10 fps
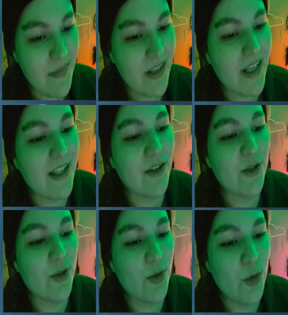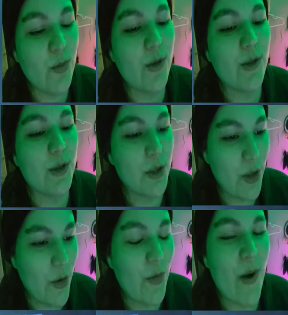Like the super
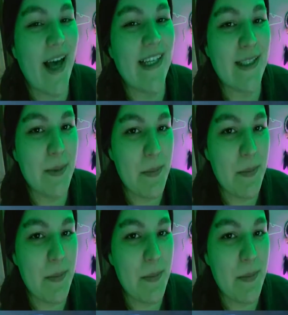low-rise